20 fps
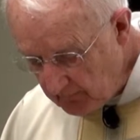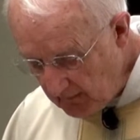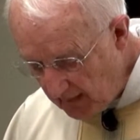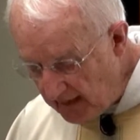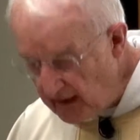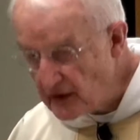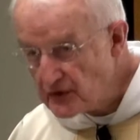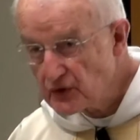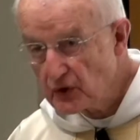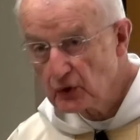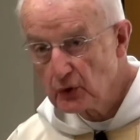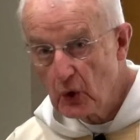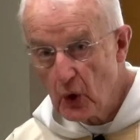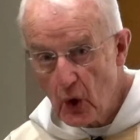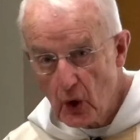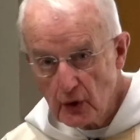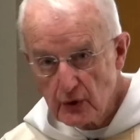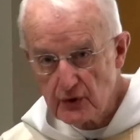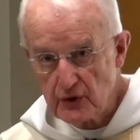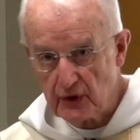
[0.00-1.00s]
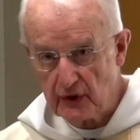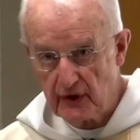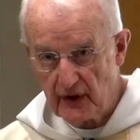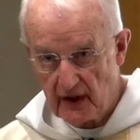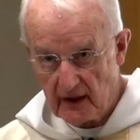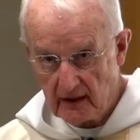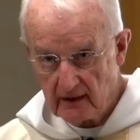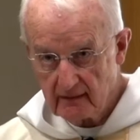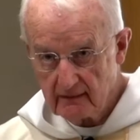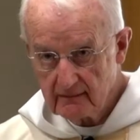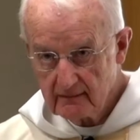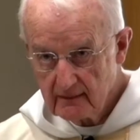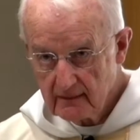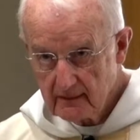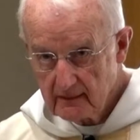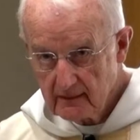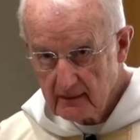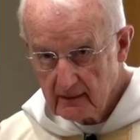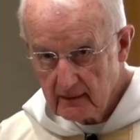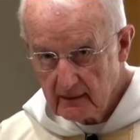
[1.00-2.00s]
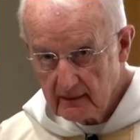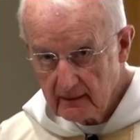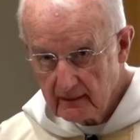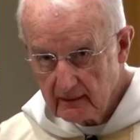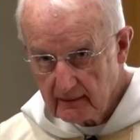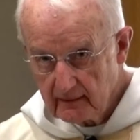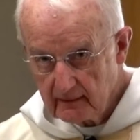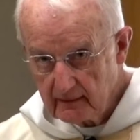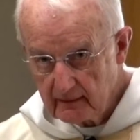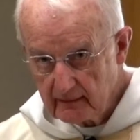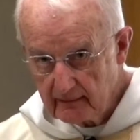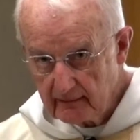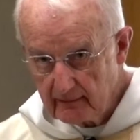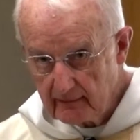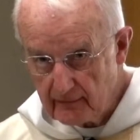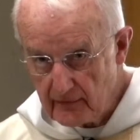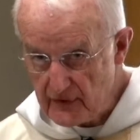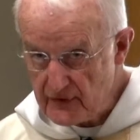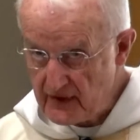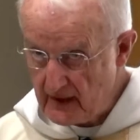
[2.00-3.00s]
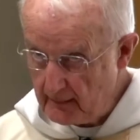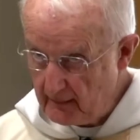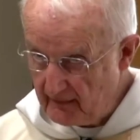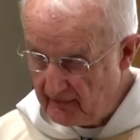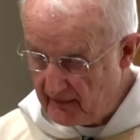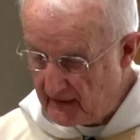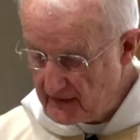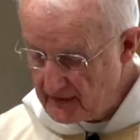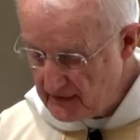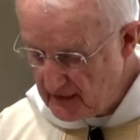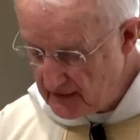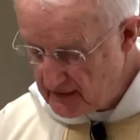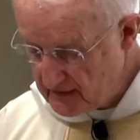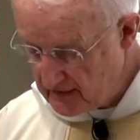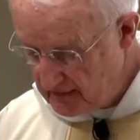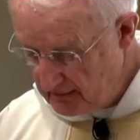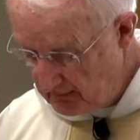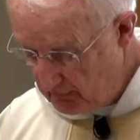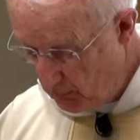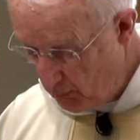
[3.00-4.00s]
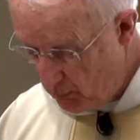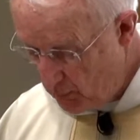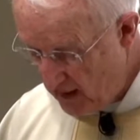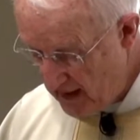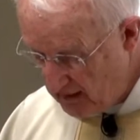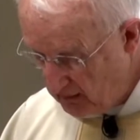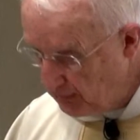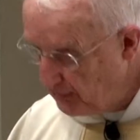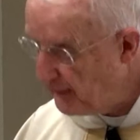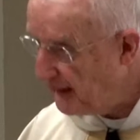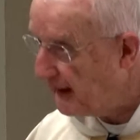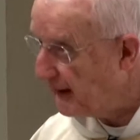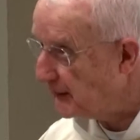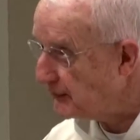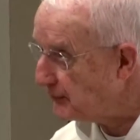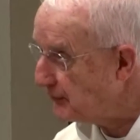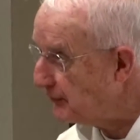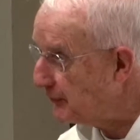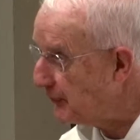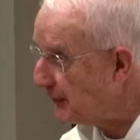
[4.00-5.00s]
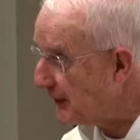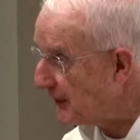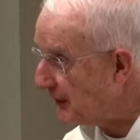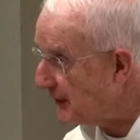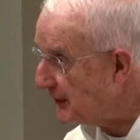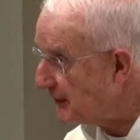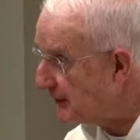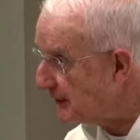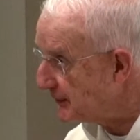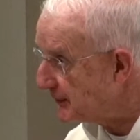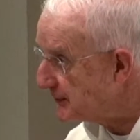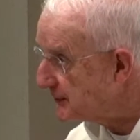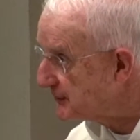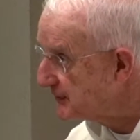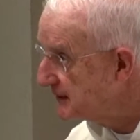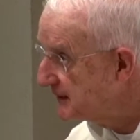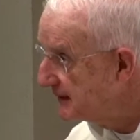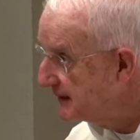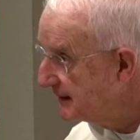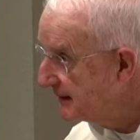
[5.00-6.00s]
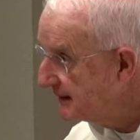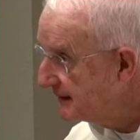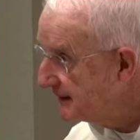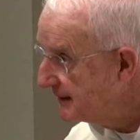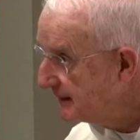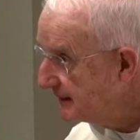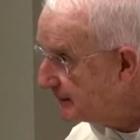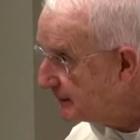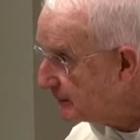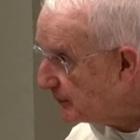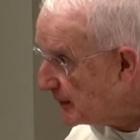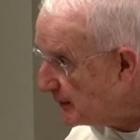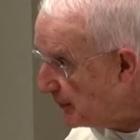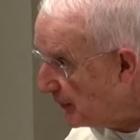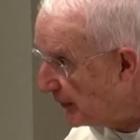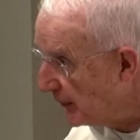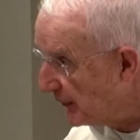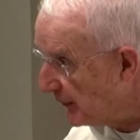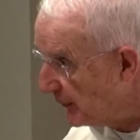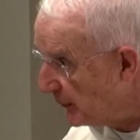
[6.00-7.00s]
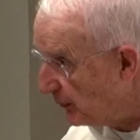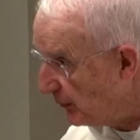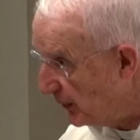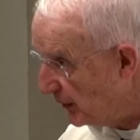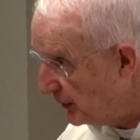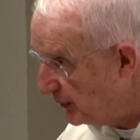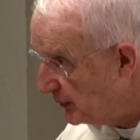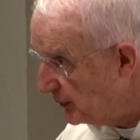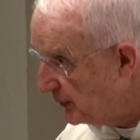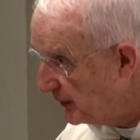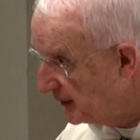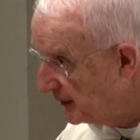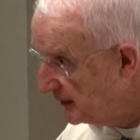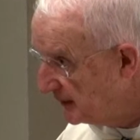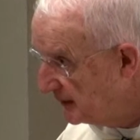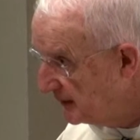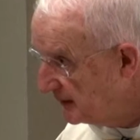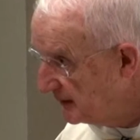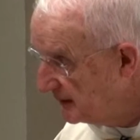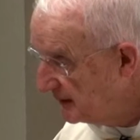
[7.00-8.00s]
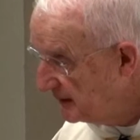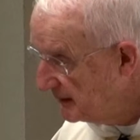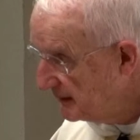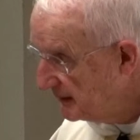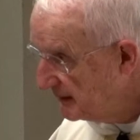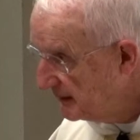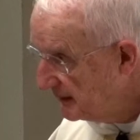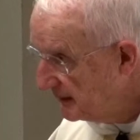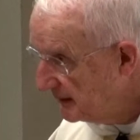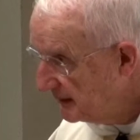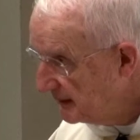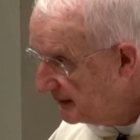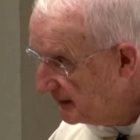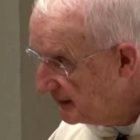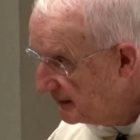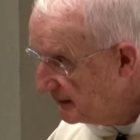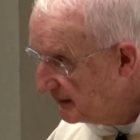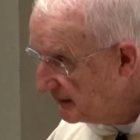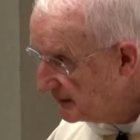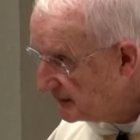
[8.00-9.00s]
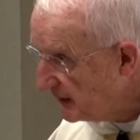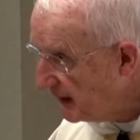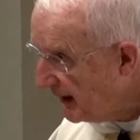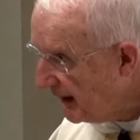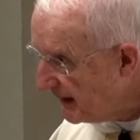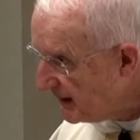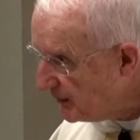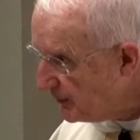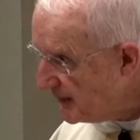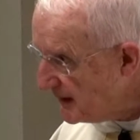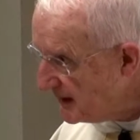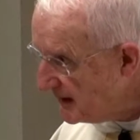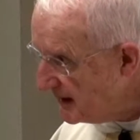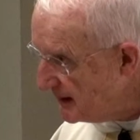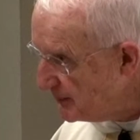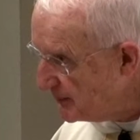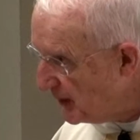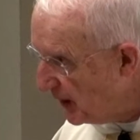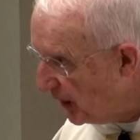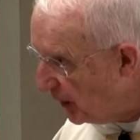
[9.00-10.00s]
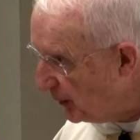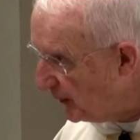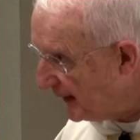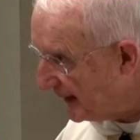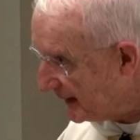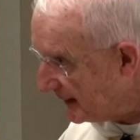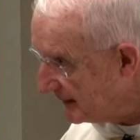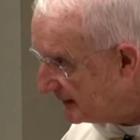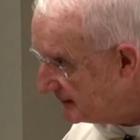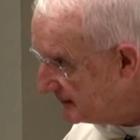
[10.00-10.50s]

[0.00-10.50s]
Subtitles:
And it's a long journey. For some of us, it's well past 40 years we've been on the road. So how do we keep going?